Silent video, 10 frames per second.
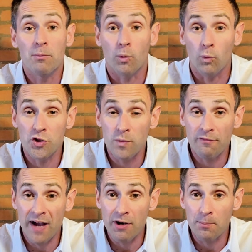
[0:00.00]
Once we
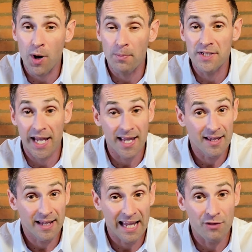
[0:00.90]
found a property
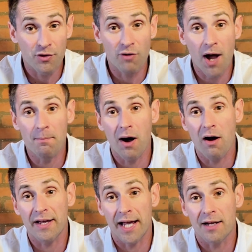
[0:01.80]
in the right
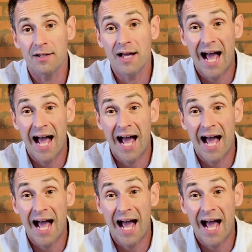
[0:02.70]
market,